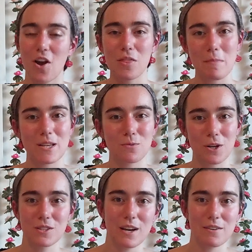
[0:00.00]
on the
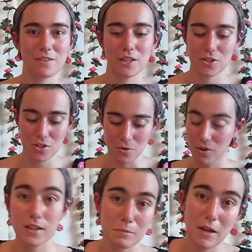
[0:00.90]
menswear side of things too.
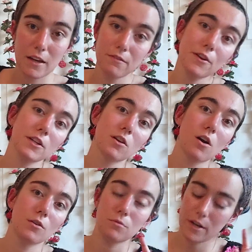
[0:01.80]
That's my very
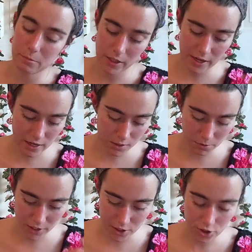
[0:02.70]
long, rambly
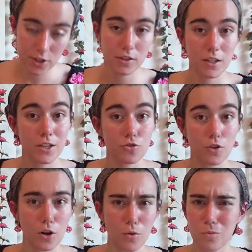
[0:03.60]
explanation,
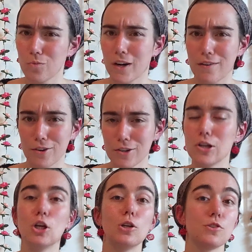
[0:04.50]
intro, whatever,
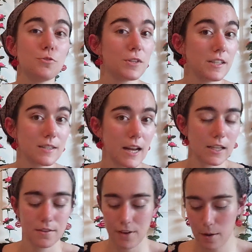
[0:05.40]
to these
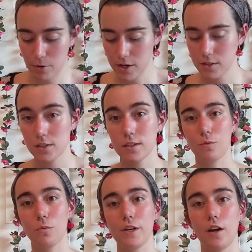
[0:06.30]
next fabrics.
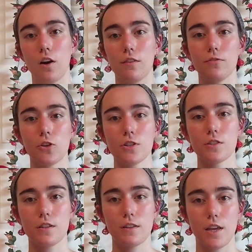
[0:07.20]
Our
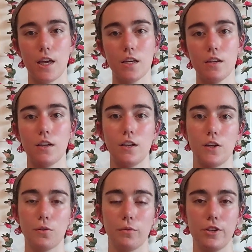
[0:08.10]
first thing
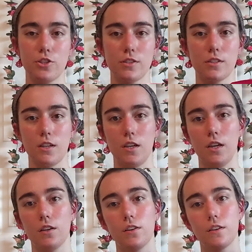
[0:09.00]
in
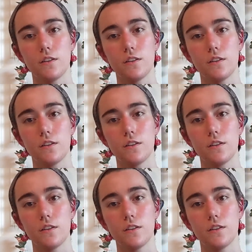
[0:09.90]
Regency